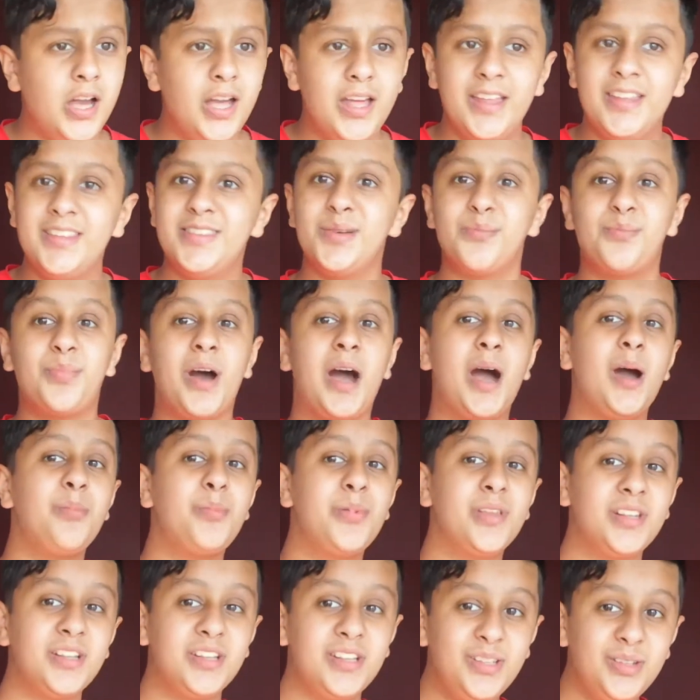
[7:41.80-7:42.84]
In the
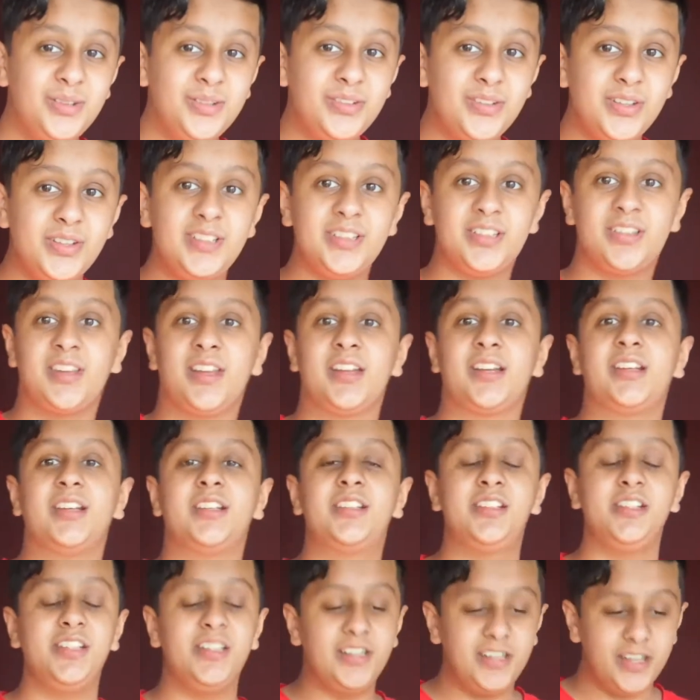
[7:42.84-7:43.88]
popular usage, it's like
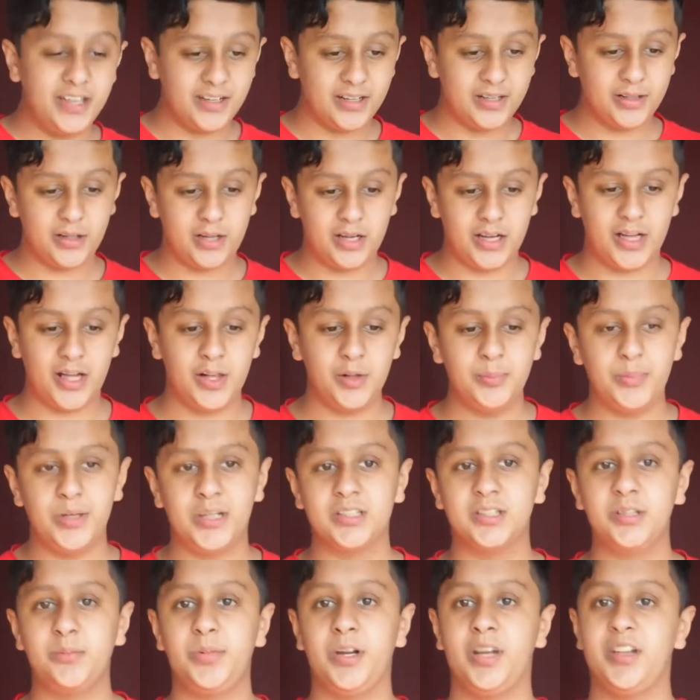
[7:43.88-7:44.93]
she held
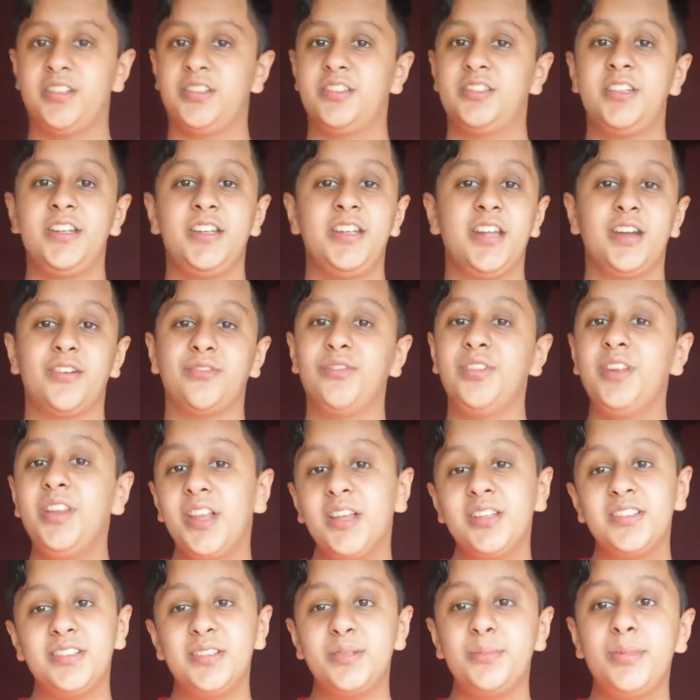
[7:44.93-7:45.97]
back the breath she didn't
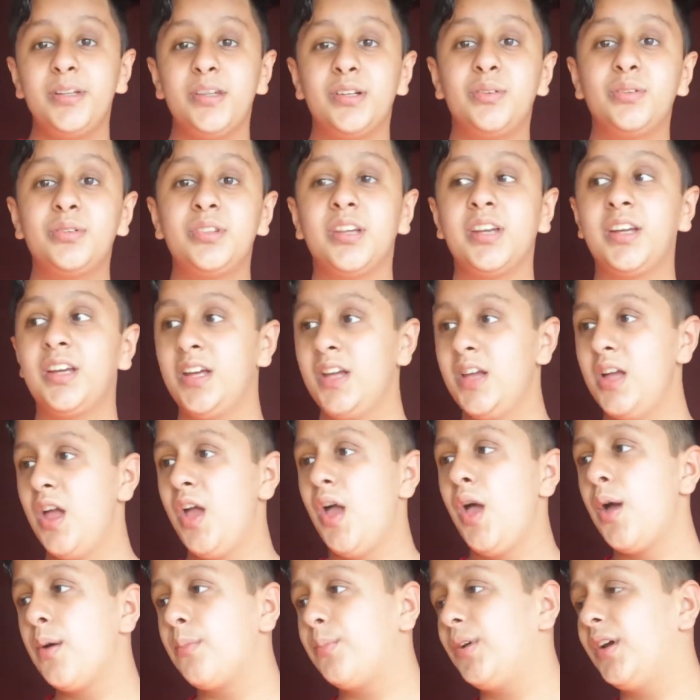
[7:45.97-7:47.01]
realize she'd been holding,
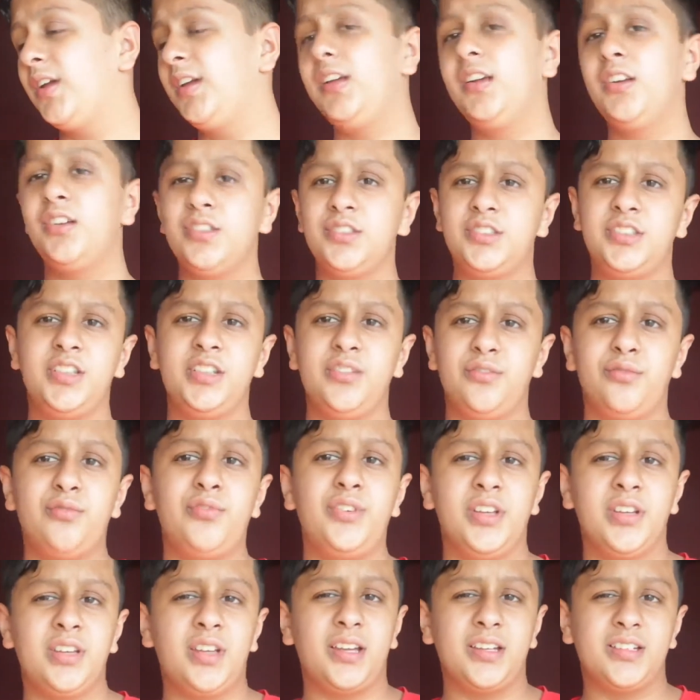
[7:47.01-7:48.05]
but here she
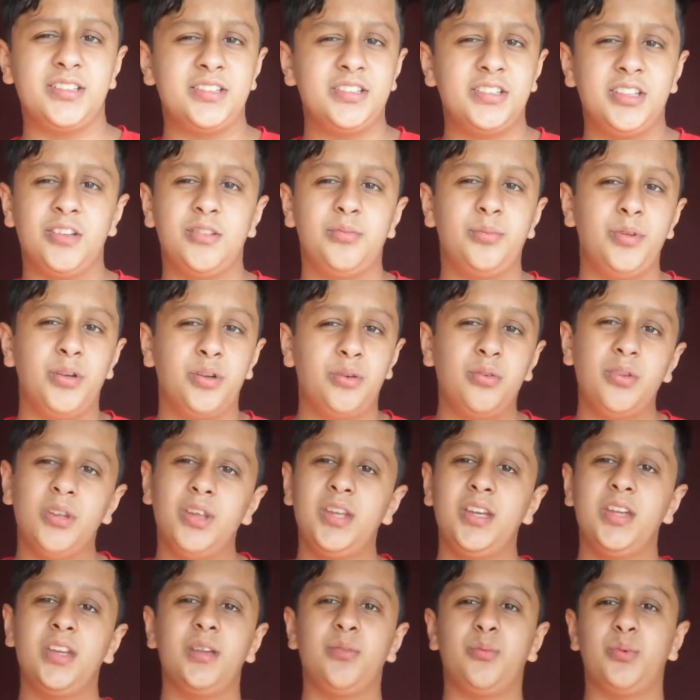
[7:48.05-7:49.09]
realized she's been
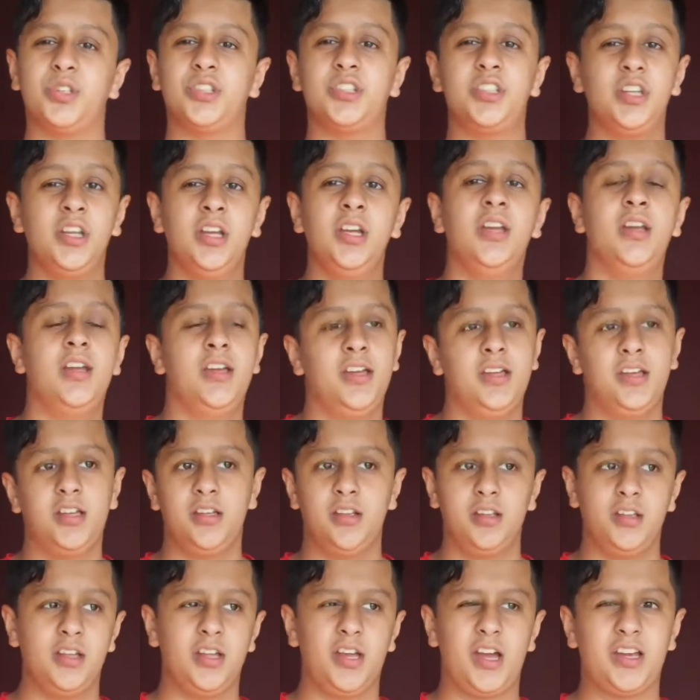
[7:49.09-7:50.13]
holding it, which
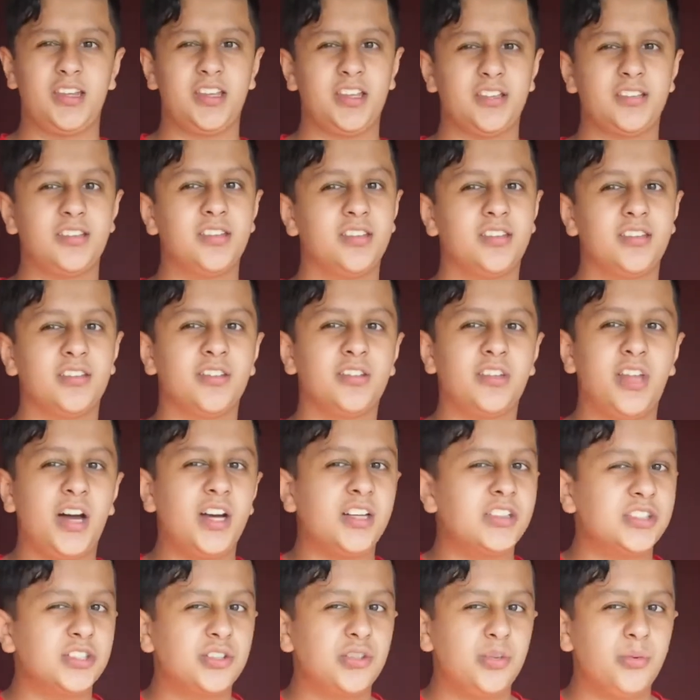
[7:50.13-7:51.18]
I guess is the
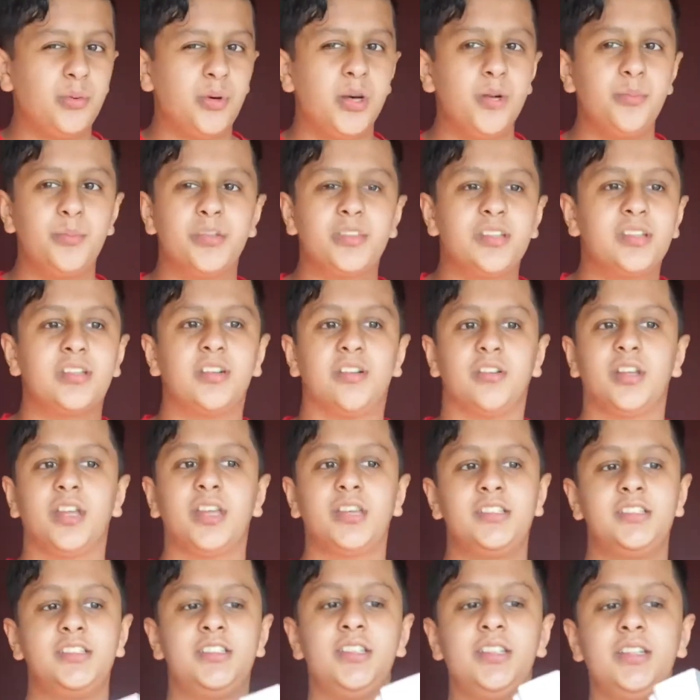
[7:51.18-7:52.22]
logical one, but still,
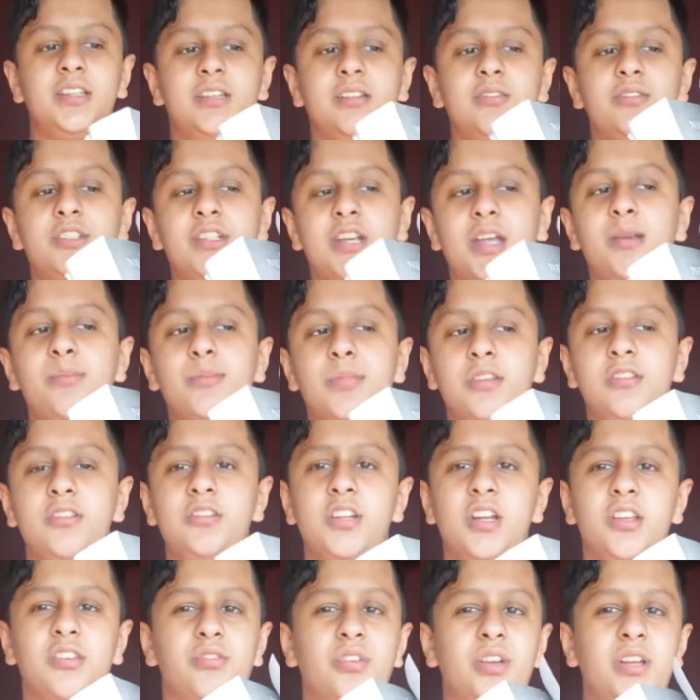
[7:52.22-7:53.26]
like Shannon Messenger
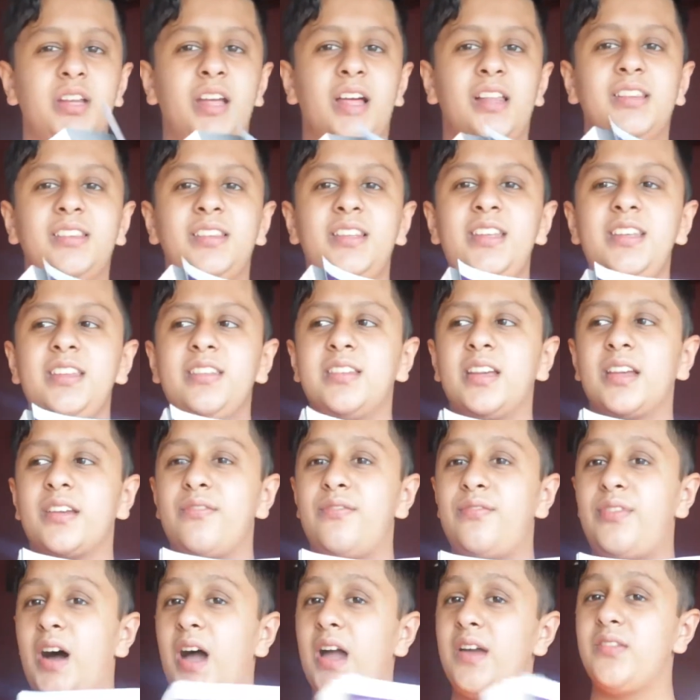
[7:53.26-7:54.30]
has written at least like
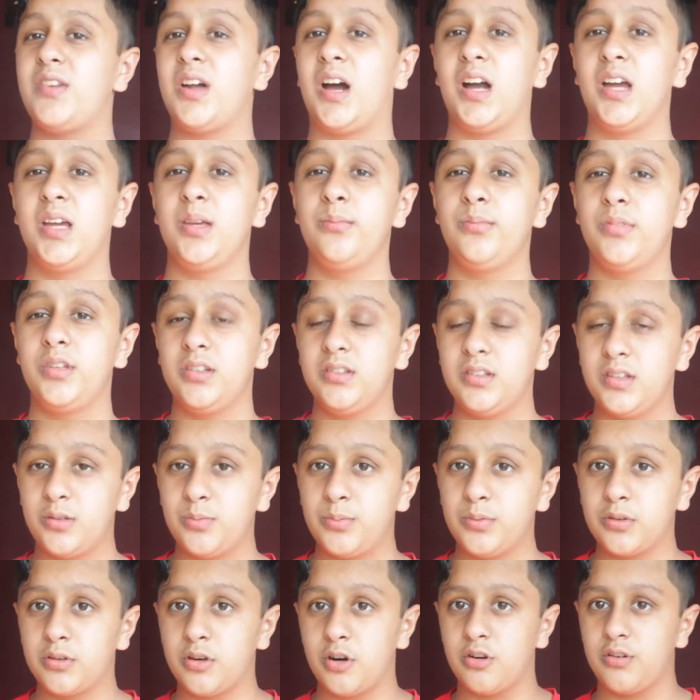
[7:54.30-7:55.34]
5 times in this
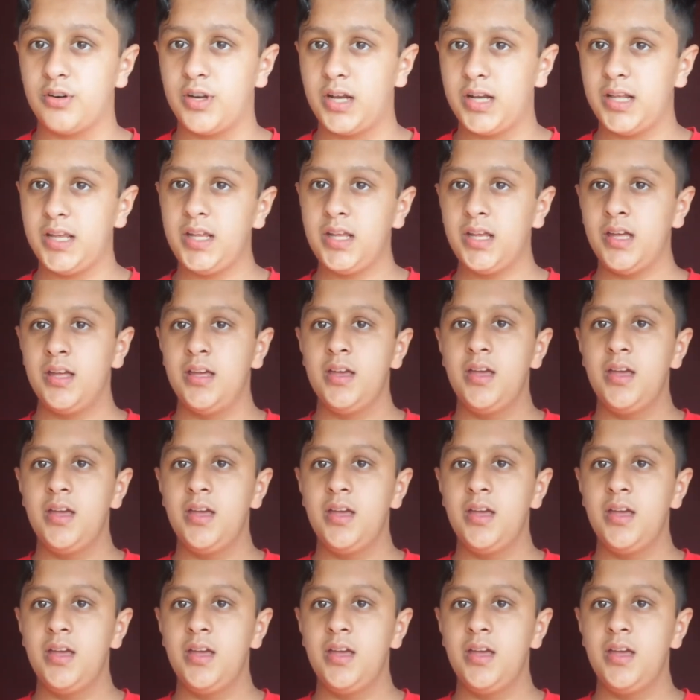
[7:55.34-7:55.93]
book already,